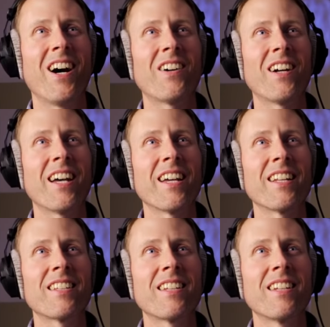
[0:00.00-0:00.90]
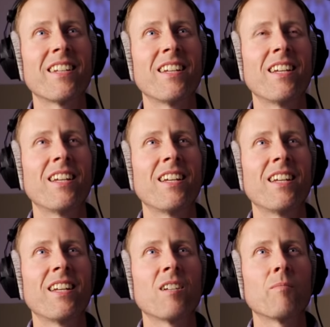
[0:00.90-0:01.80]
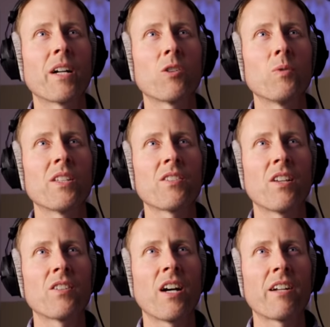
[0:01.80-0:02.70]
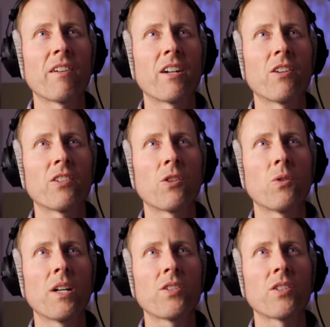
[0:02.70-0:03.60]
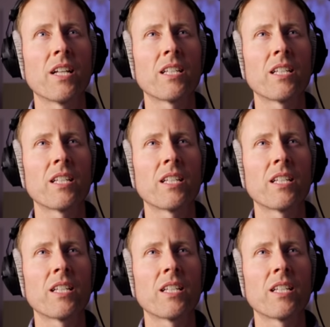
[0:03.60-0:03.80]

All right. Michael Wynn says, hi, Greg, good question.